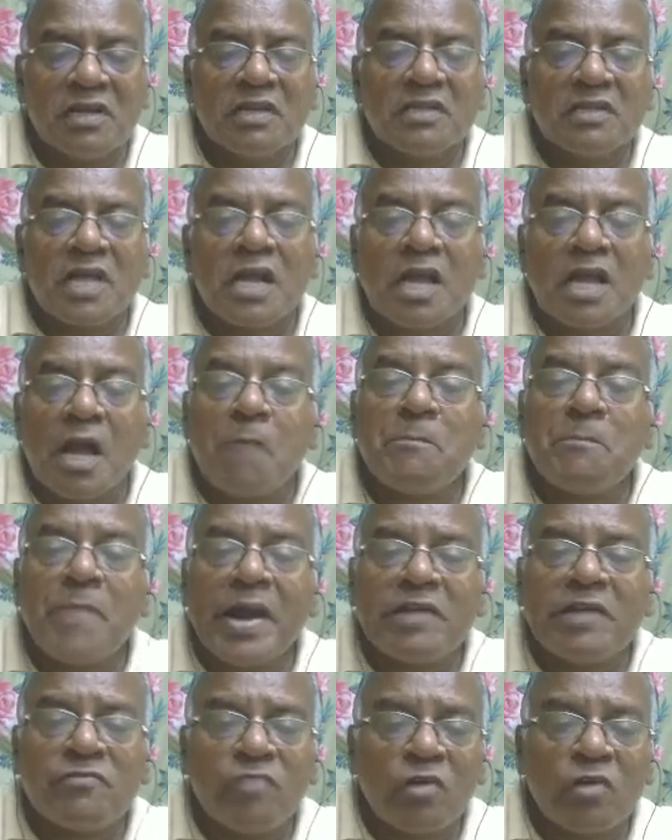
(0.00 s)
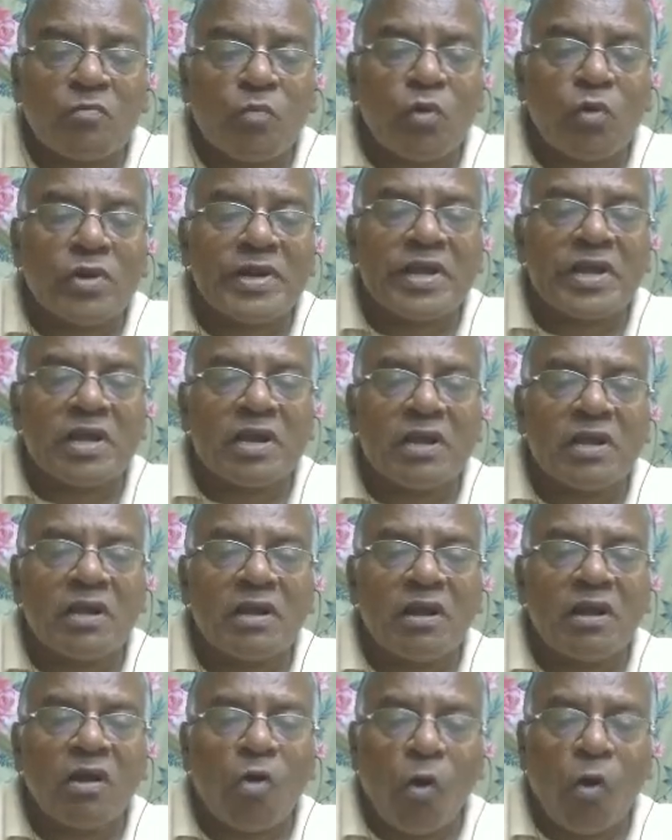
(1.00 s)
the campaign for political
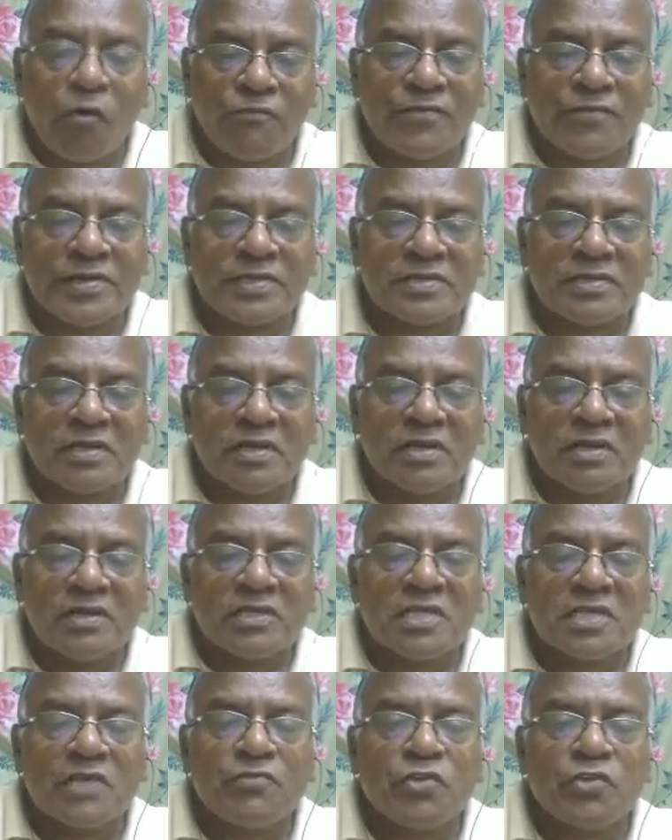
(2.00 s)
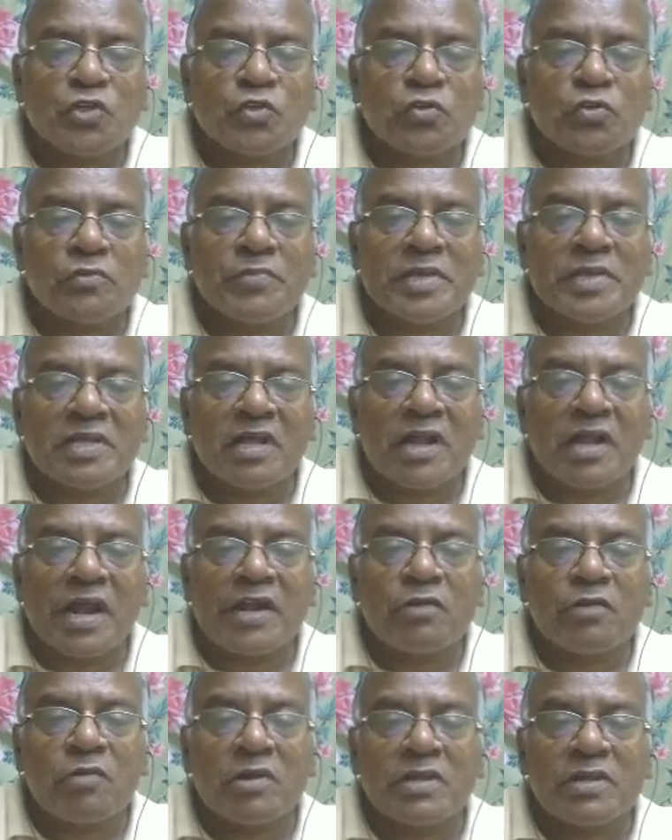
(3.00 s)
office. So which should be the
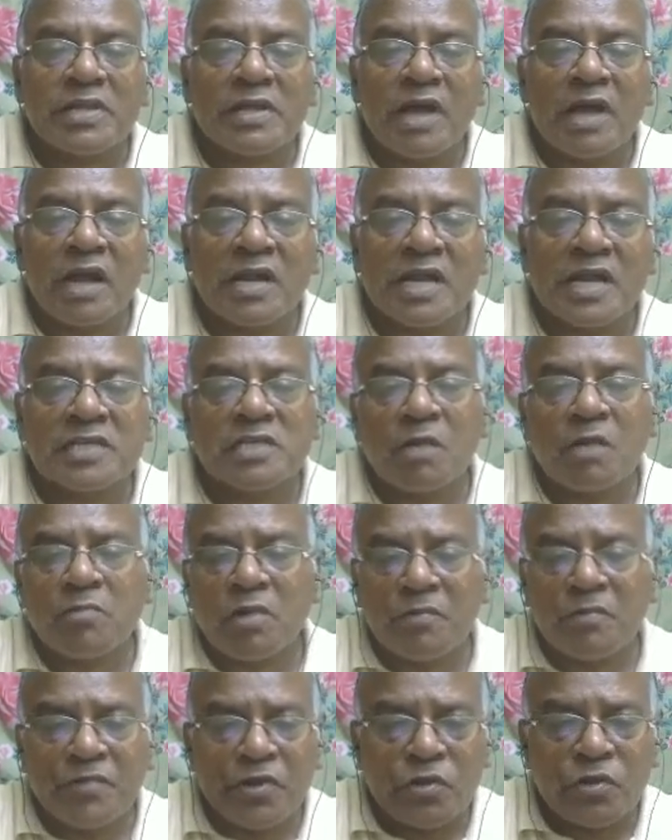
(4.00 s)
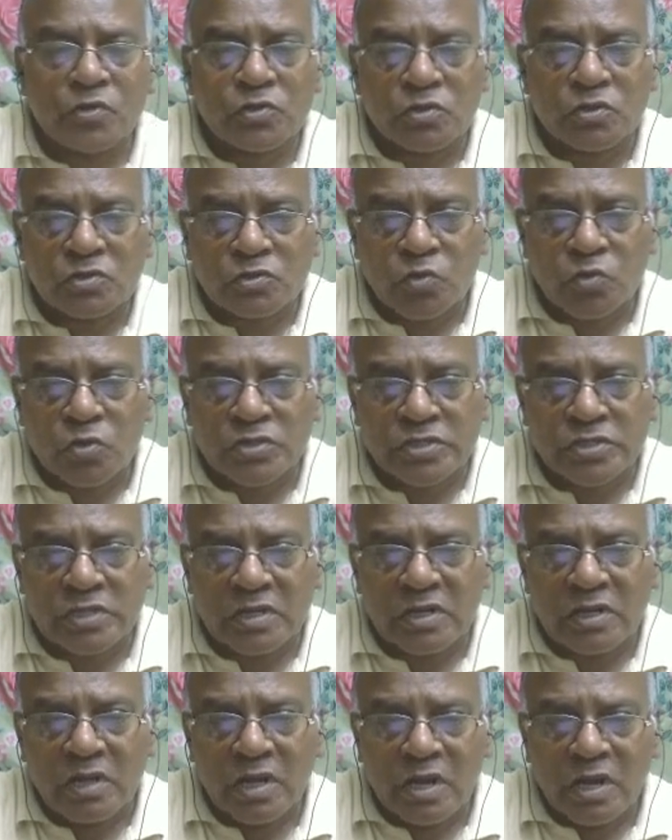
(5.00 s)
right one? An example of new
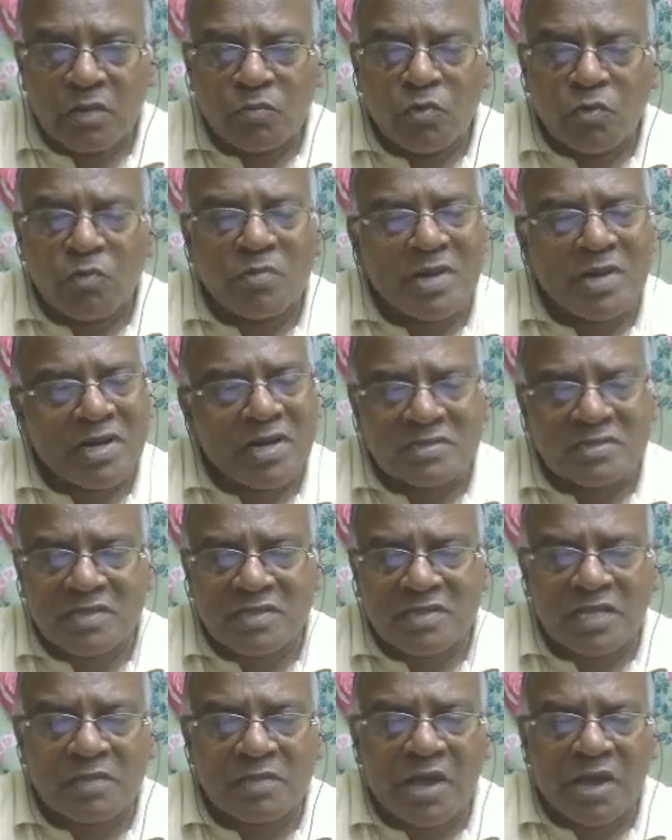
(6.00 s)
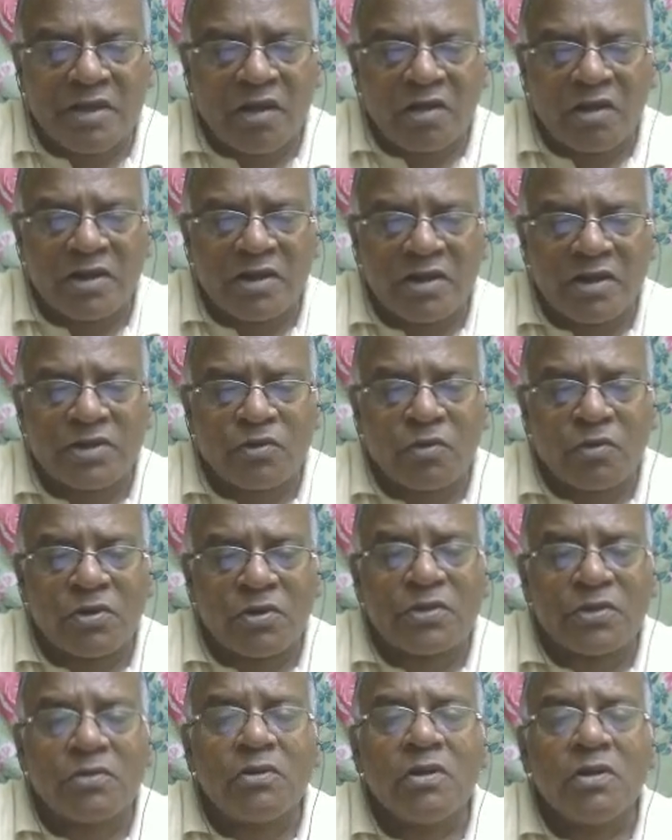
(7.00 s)
social movement is, Nadiv, I already
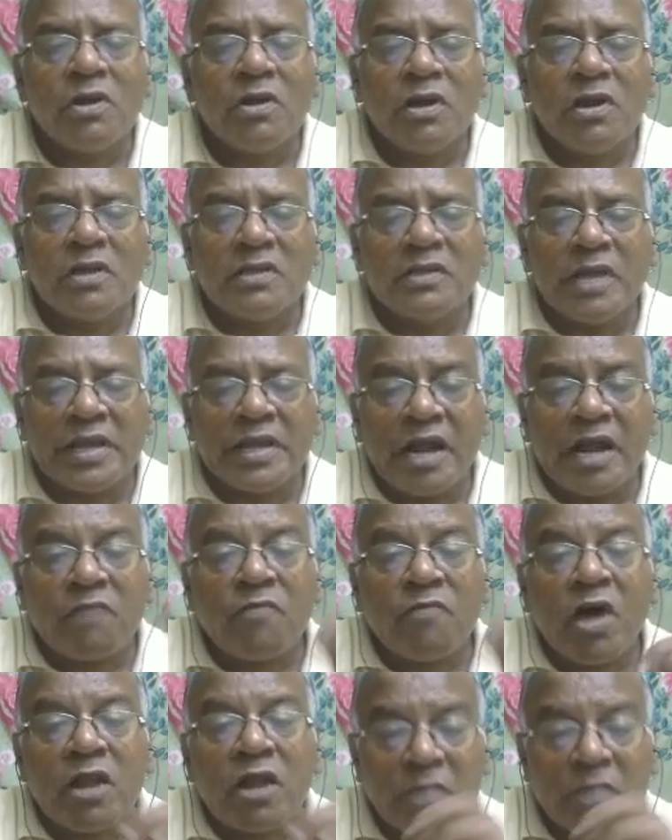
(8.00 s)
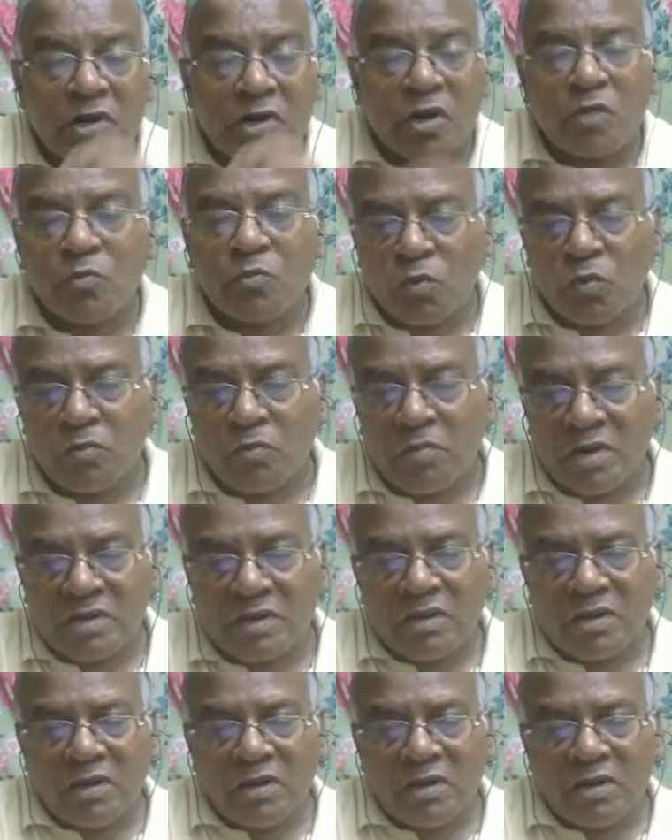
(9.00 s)
told you, the environmental movement.